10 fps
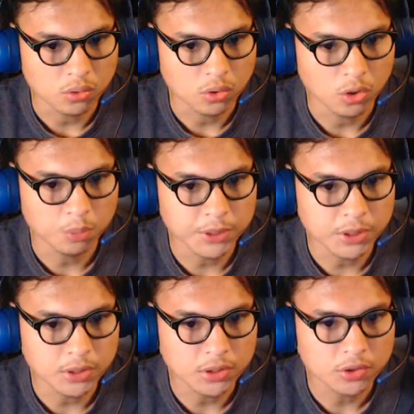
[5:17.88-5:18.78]
open
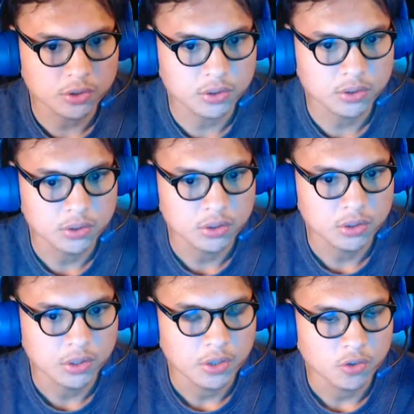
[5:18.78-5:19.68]
it.
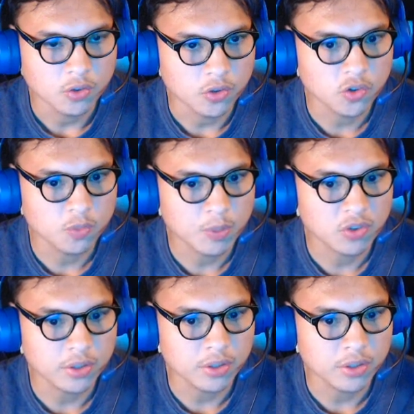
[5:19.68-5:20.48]
So this is basically the